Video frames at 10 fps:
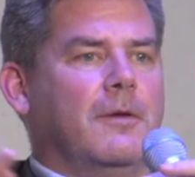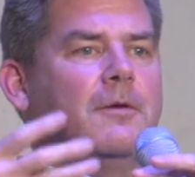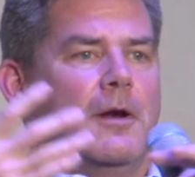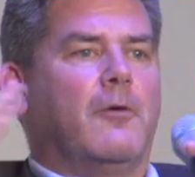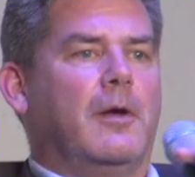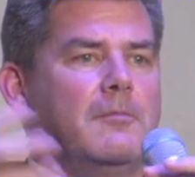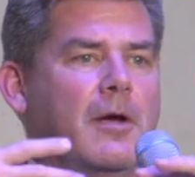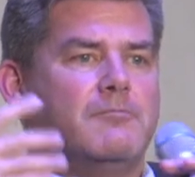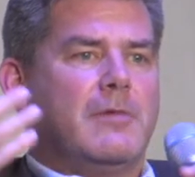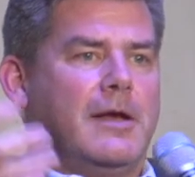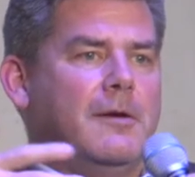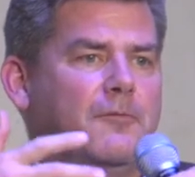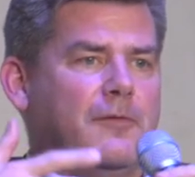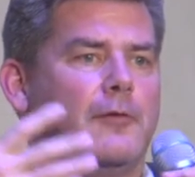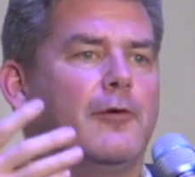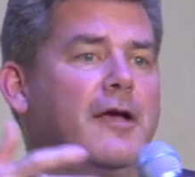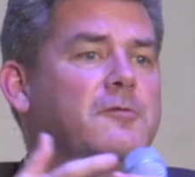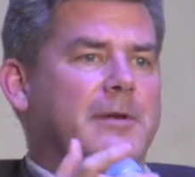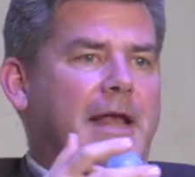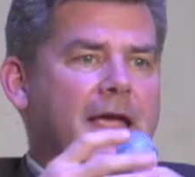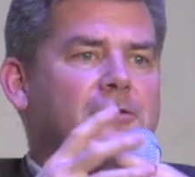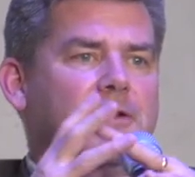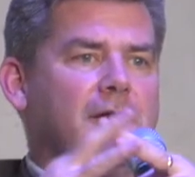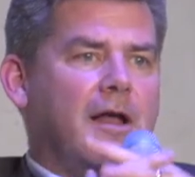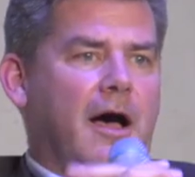you know, a, a, a, further explanation